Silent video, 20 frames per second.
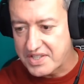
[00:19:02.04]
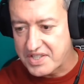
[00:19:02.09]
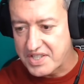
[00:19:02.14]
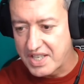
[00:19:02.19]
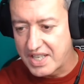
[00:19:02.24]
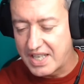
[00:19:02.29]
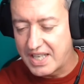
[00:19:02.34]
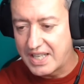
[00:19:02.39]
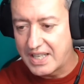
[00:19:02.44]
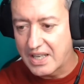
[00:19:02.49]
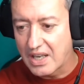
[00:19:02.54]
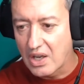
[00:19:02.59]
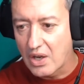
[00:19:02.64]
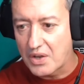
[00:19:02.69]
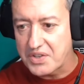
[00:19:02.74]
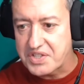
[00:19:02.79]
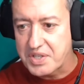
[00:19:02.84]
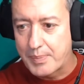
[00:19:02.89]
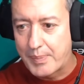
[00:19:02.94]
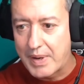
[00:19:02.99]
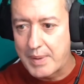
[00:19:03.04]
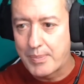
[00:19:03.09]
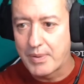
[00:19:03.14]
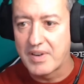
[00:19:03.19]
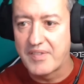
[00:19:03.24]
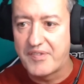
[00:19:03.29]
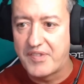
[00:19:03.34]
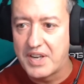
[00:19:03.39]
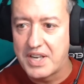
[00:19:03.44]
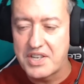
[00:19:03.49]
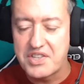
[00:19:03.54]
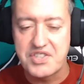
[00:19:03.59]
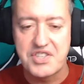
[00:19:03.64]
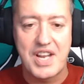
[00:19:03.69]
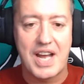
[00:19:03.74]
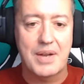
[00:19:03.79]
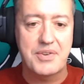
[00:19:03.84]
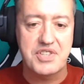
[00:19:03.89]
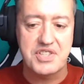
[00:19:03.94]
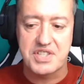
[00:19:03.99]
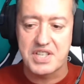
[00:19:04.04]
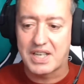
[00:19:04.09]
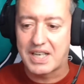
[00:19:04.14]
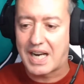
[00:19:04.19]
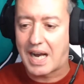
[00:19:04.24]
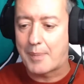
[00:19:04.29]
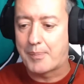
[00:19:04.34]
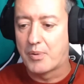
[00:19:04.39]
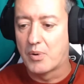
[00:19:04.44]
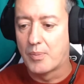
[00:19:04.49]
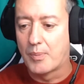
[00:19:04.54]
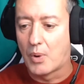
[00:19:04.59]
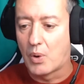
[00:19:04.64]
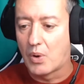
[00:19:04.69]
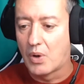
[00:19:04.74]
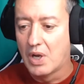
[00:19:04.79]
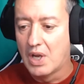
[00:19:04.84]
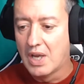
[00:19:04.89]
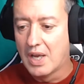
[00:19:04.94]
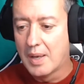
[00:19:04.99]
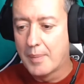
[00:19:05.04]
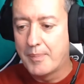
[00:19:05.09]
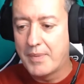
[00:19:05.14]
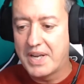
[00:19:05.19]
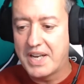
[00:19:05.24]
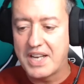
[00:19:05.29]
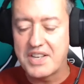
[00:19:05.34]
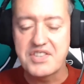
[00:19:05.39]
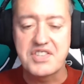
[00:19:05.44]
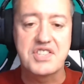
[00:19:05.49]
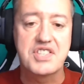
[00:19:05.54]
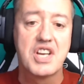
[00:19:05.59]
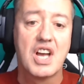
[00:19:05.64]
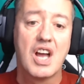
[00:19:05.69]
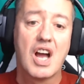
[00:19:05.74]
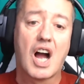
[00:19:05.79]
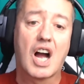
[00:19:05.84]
see lots of people have finished now. Just a couple more minutes.